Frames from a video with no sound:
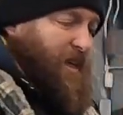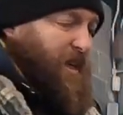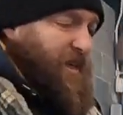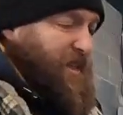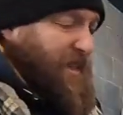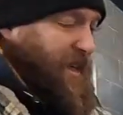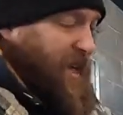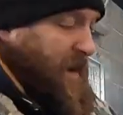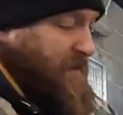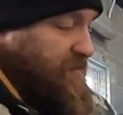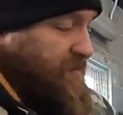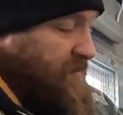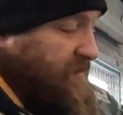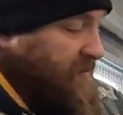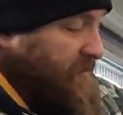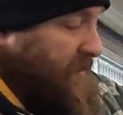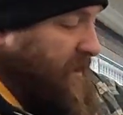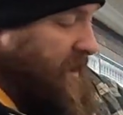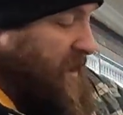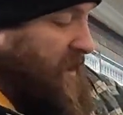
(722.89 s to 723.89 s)
And again,
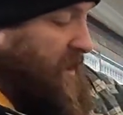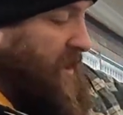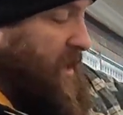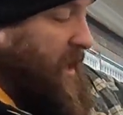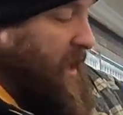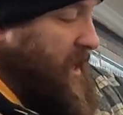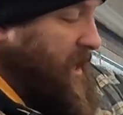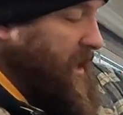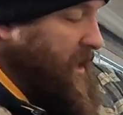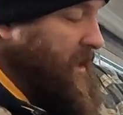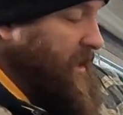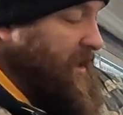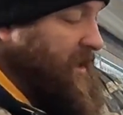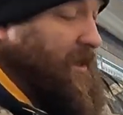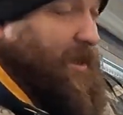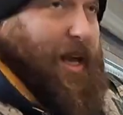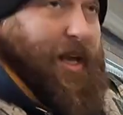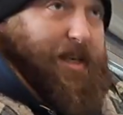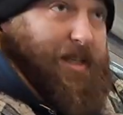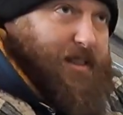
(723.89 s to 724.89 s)

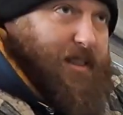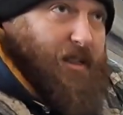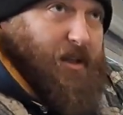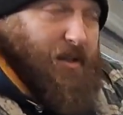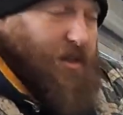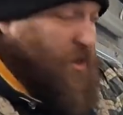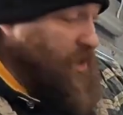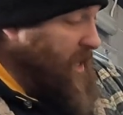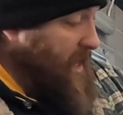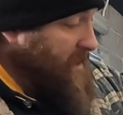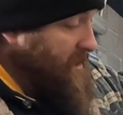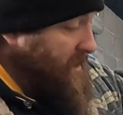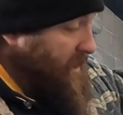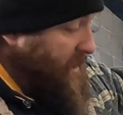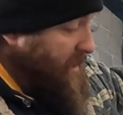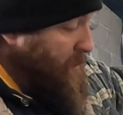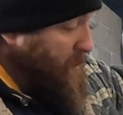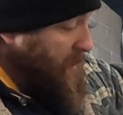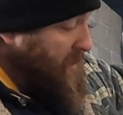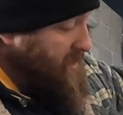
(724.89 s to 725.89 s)
like I did on the
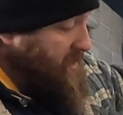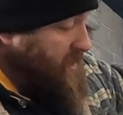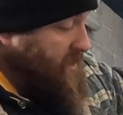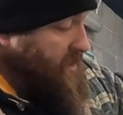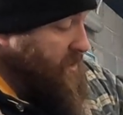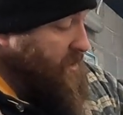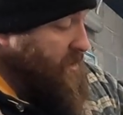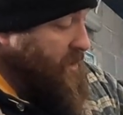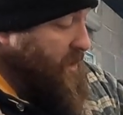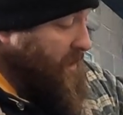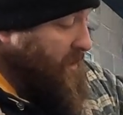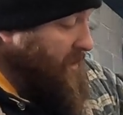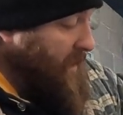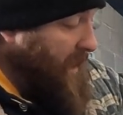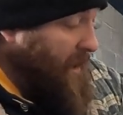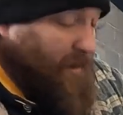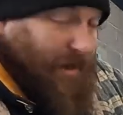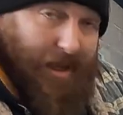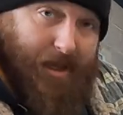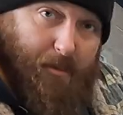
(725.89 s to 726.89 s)
chassis, once this is done,
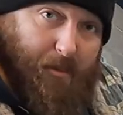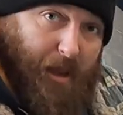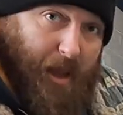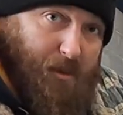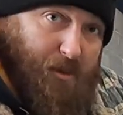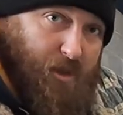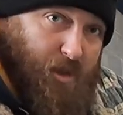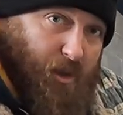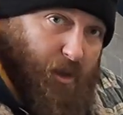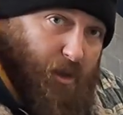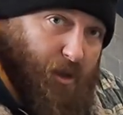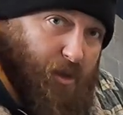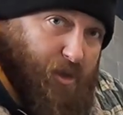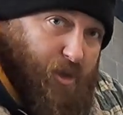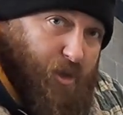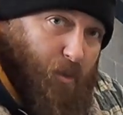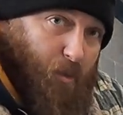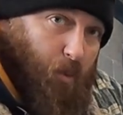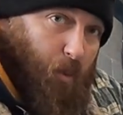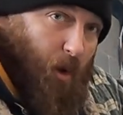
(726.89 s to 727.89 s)
I'll get the
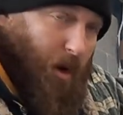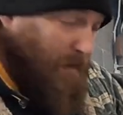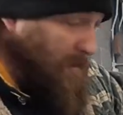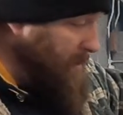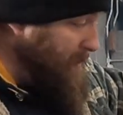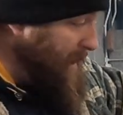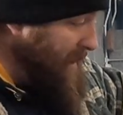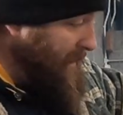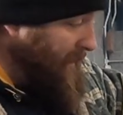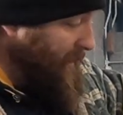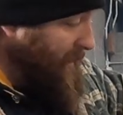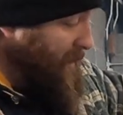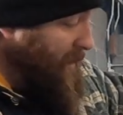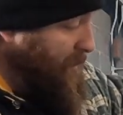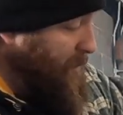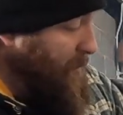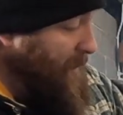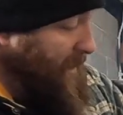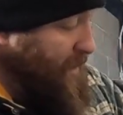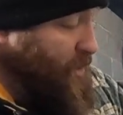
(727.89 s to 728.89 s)
blowtorch, warm the metal
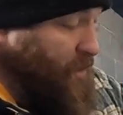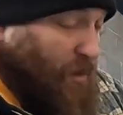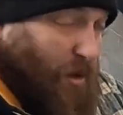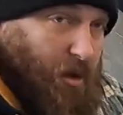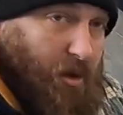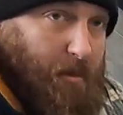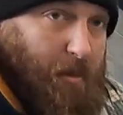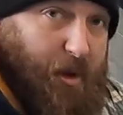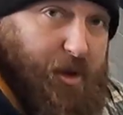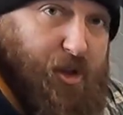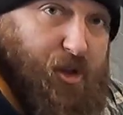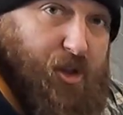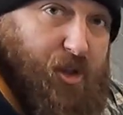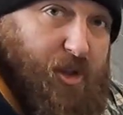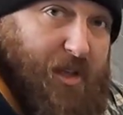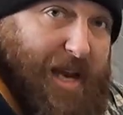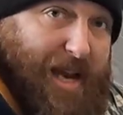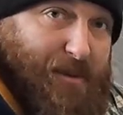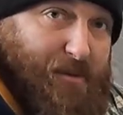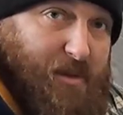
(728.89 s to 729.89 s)
up, make sure all the
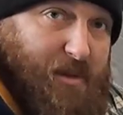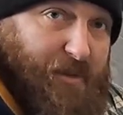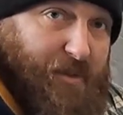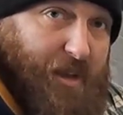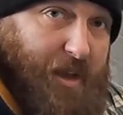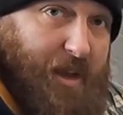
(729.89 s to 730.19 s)
moisture's out of